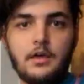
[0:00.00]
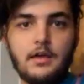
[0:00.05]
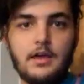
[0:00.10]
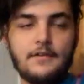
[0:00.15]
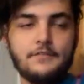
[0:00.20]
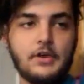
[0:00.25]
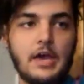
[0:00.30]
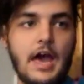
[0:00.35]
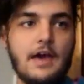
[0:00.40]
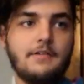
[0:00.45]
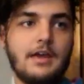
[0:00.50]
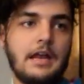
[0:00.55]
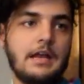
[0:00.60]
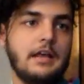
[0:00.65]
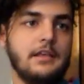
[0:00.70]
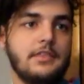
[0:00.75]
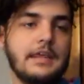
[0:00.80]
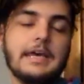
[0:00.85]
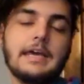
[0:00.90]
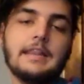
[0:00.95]
if you have
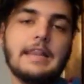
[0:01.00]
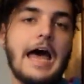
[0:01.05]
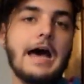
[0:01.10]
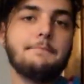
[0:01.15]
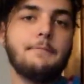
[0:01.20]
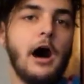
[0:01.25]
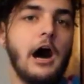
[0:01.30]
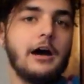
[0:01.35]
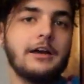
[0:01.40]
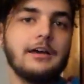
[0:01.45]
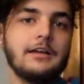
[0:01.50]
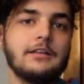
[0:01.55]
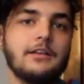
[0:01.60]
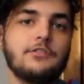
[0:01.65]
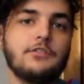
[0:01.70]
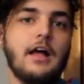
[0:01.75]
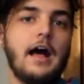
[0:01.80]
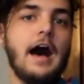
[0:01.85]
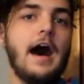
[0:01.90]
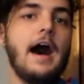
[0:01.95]
anything in that pocket, there's
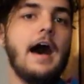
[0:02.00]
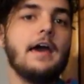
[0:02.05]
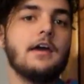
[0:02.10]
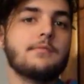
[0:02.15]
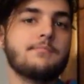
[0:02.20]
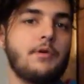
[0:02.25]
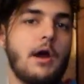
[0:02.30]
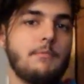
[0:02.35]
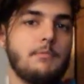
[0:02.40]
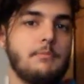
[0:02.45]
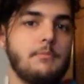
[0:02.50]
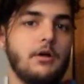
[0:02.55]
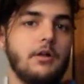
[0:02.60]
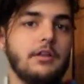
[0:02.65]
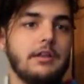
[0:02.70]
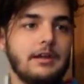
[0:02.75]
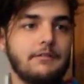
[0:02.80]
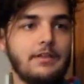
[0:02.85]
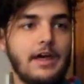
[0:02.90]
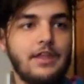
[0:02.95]
a higher
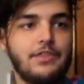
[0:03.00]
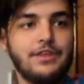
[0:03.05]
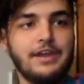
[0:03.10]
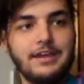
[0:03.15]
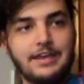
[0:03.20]
probability of that thing